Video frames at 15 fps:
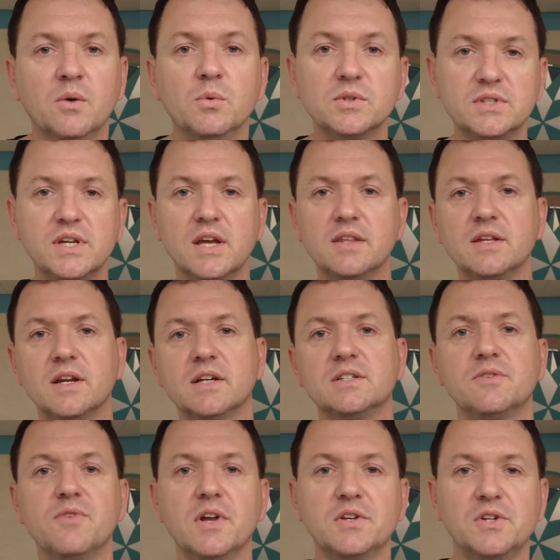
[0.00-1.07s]
We'll see you on the next
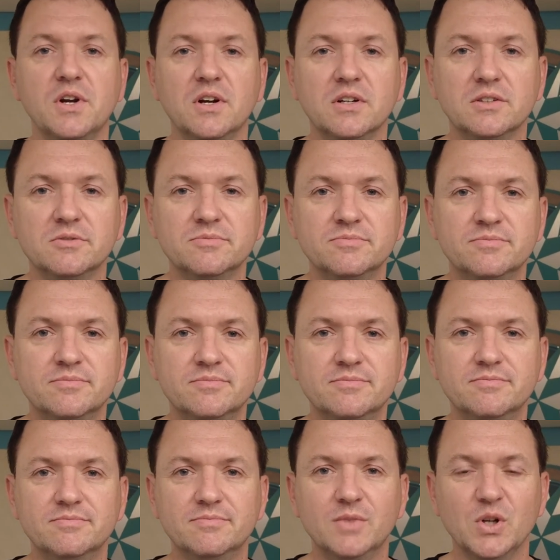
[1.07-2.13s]
adventure.
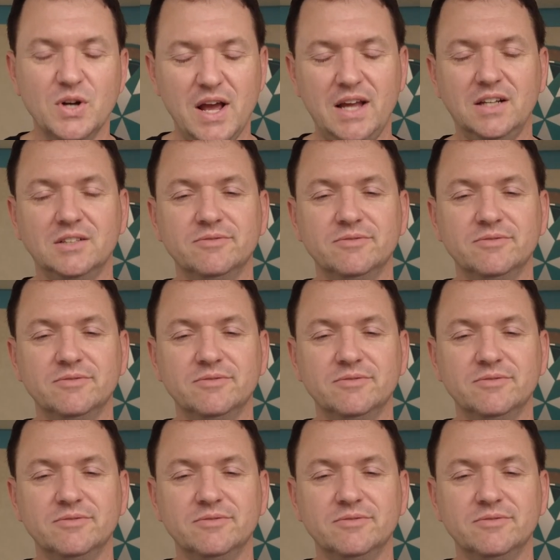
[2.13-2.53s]
Good night.